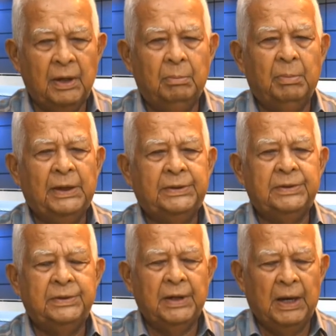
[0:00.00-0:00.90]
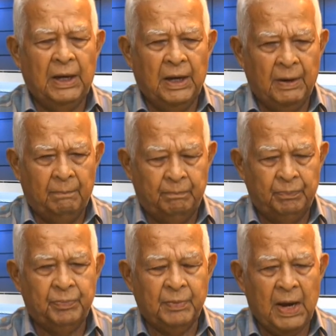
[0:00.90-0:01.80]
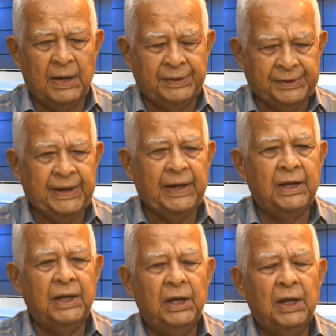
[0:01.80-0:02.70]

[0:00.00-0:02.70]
But I'd say